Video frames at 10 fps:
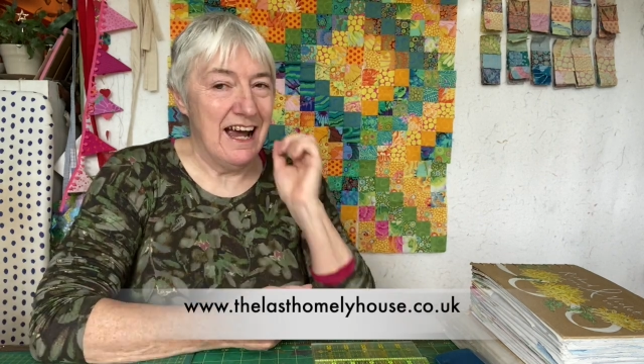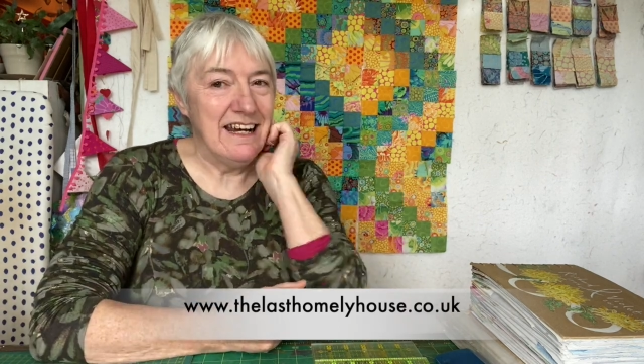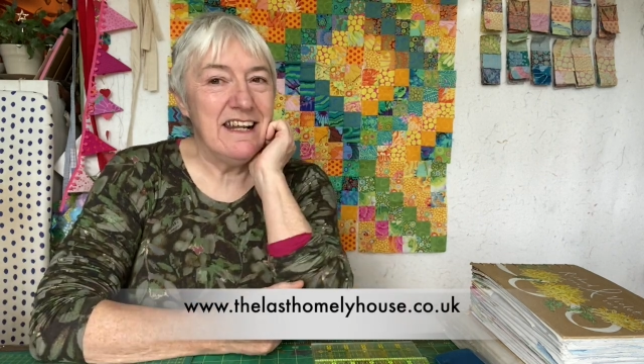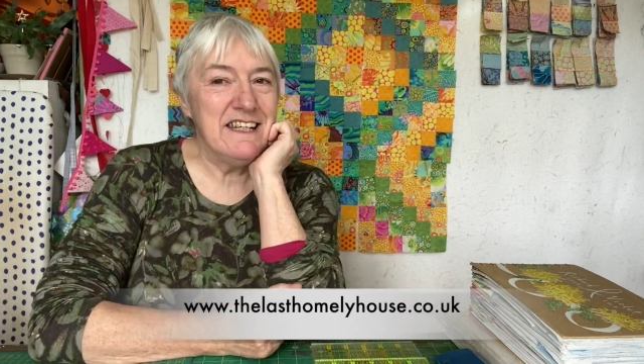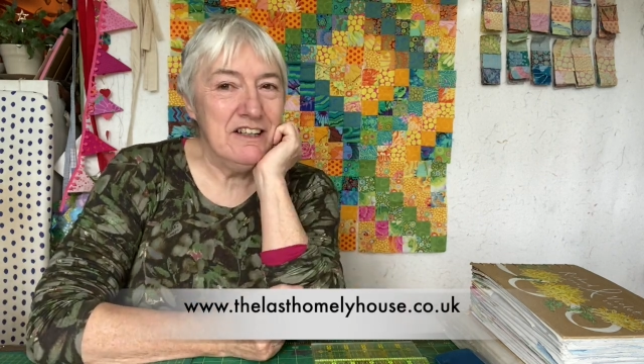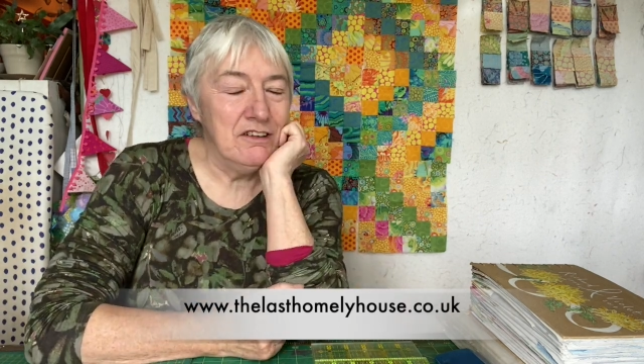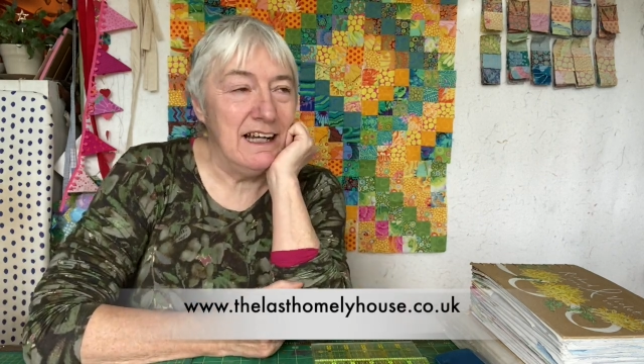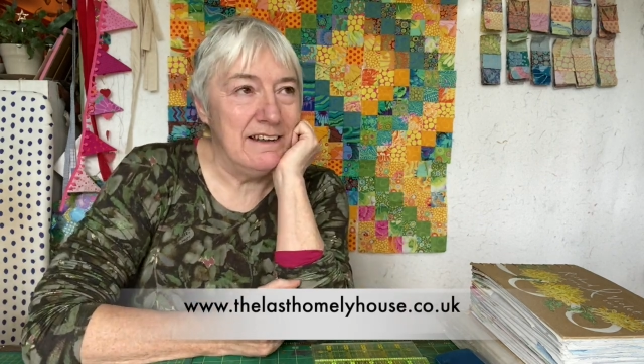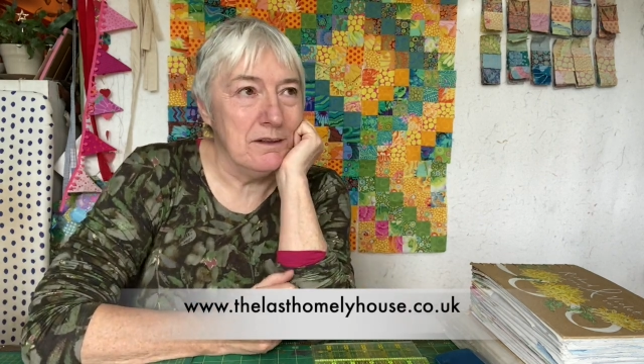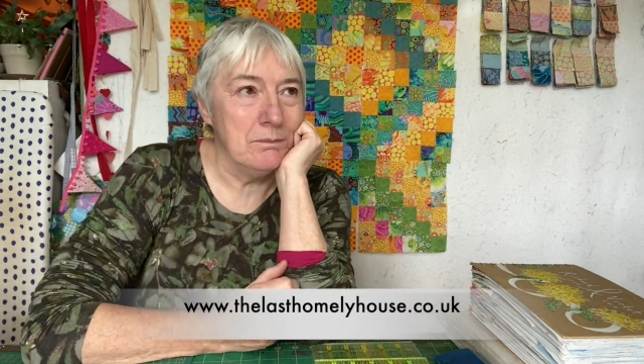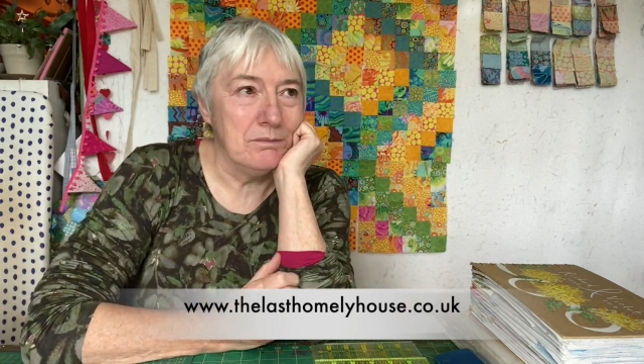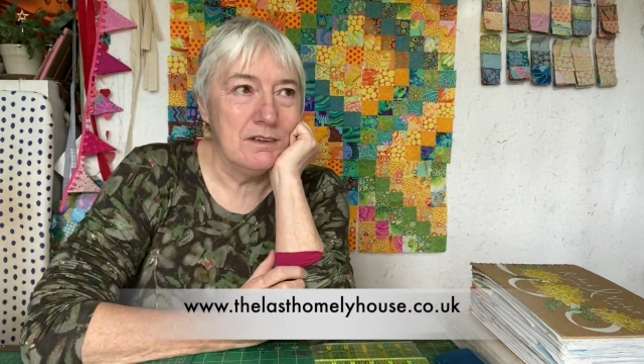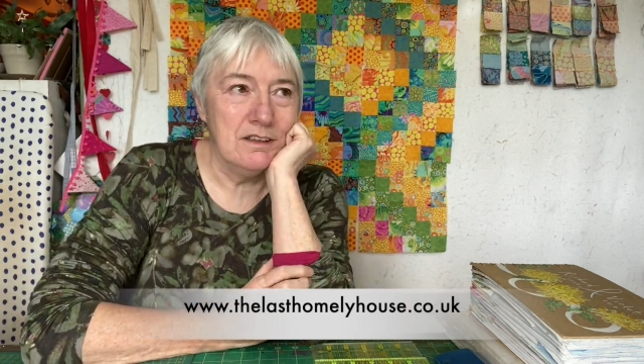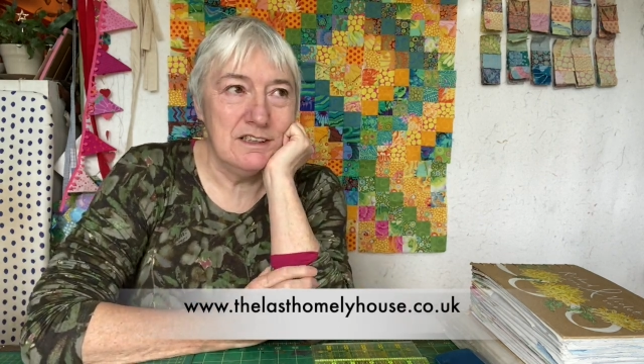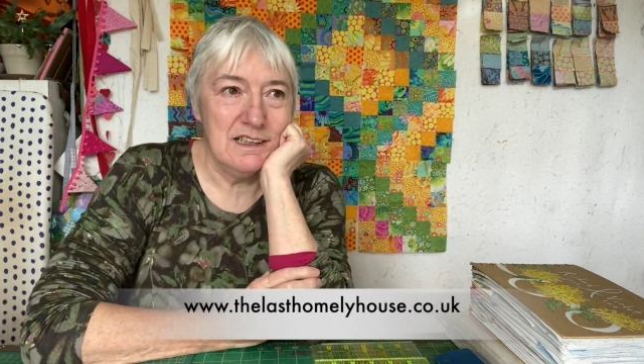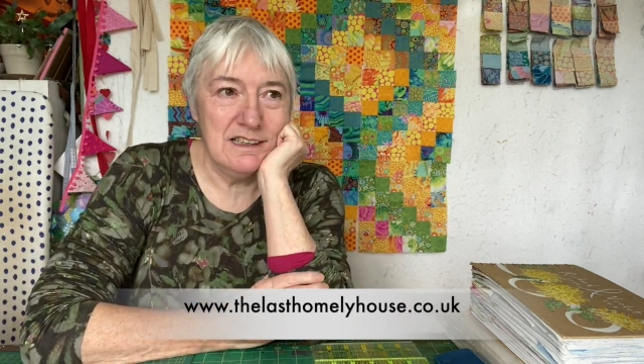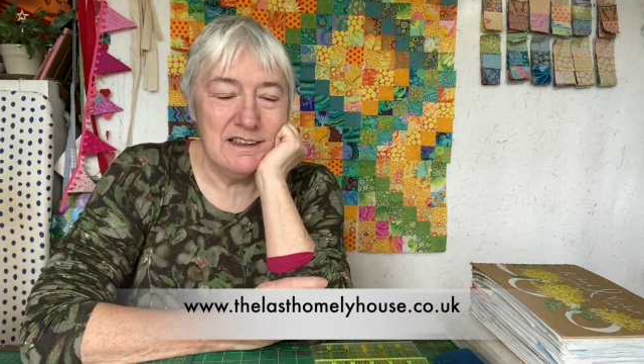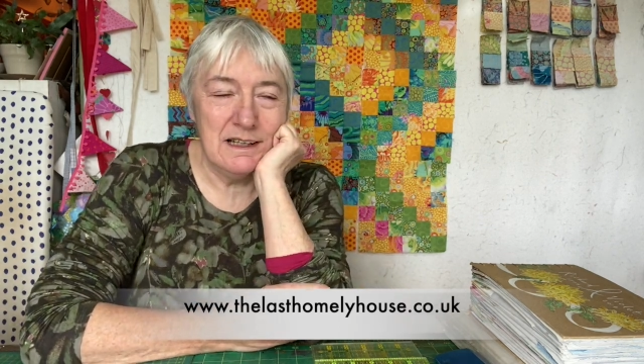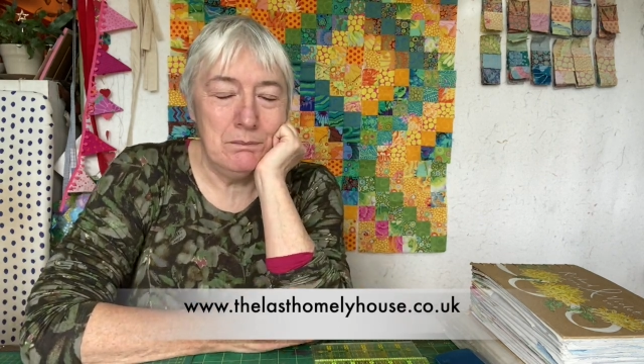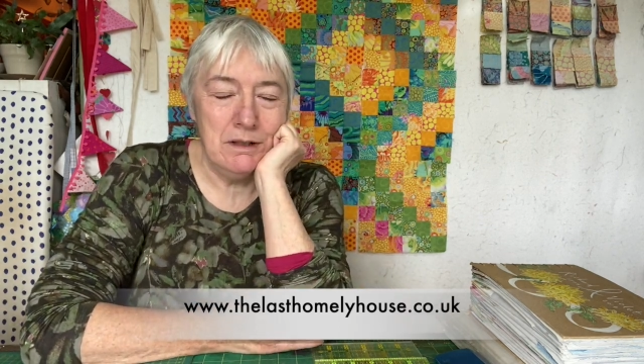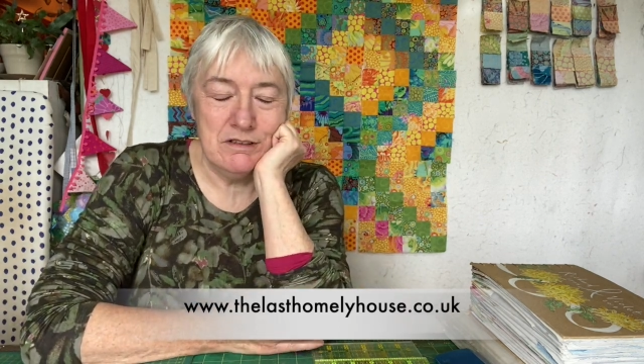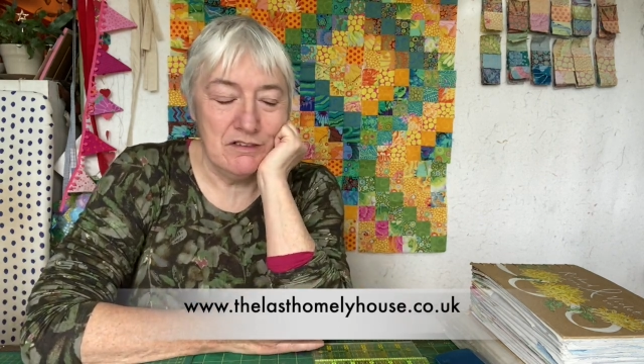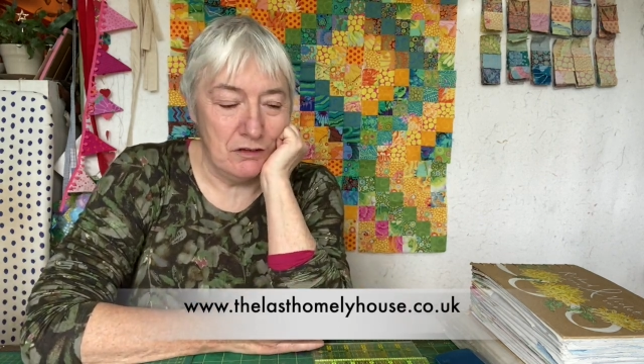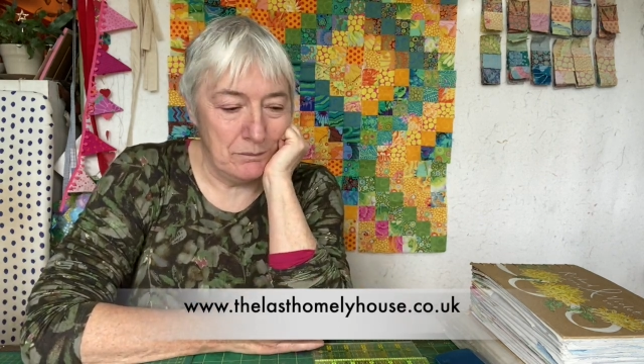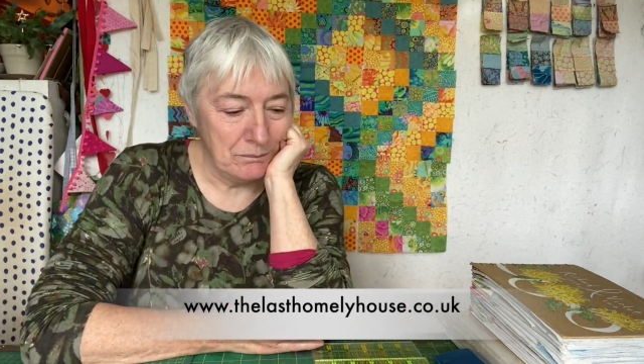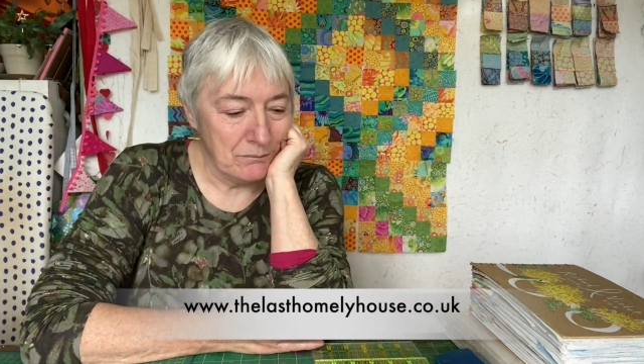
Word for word: and I think you'll like them because they're beautiful.